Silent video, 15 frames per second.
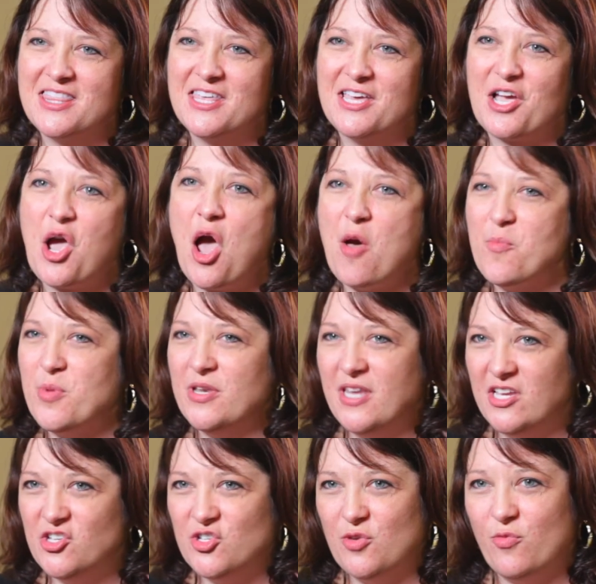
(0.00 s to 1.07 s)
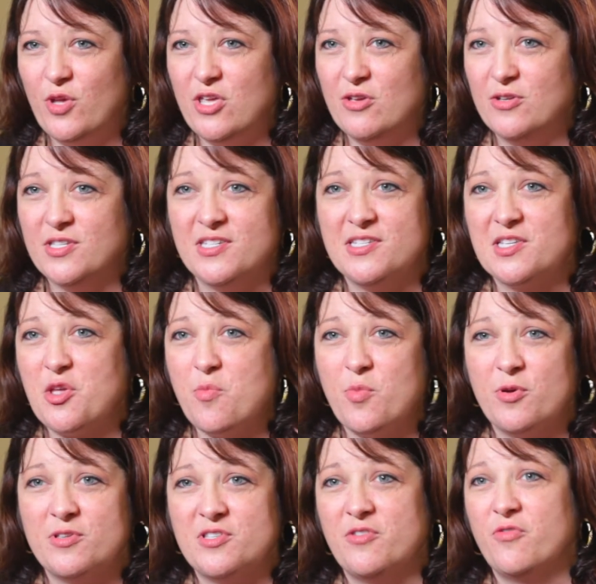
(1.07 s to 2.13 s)
The combination we used is
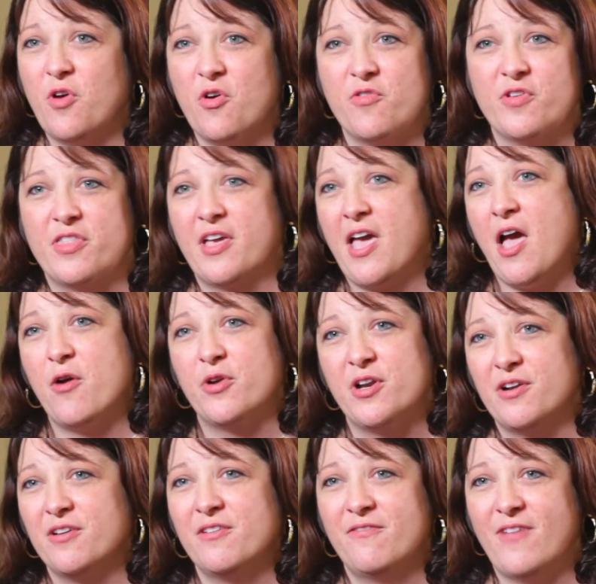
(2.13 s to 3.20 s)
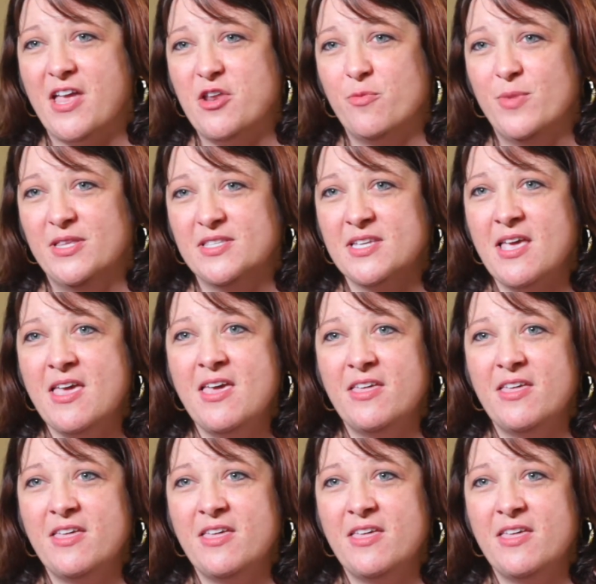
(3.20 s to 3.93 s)
composed of over-the-counter vitamins.